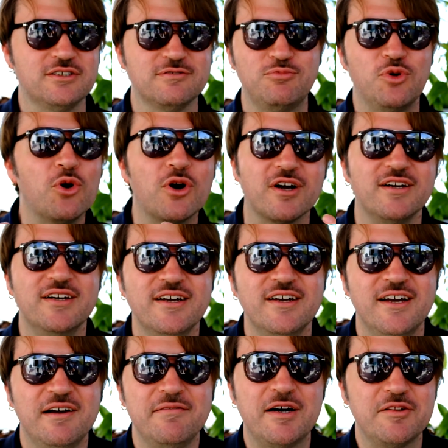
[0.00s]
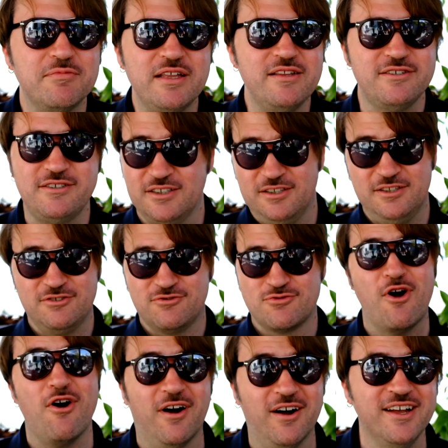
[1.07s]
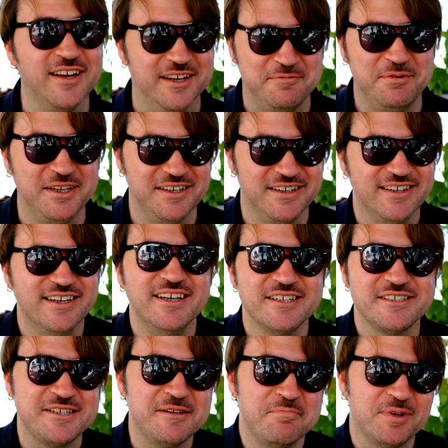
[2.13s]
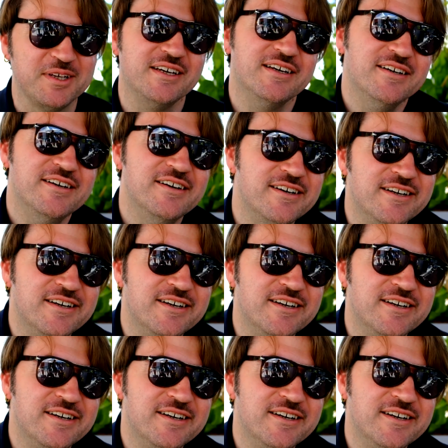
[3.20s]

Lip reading: this book about medicine, is wrong. I mean, simply.